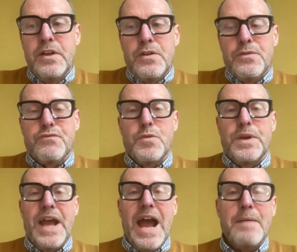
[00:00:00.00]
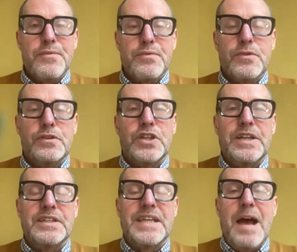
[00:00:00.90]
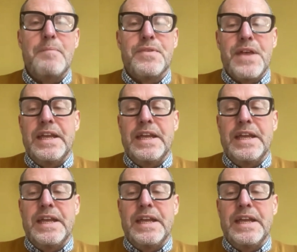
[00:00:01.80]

through an app, through the Genus app,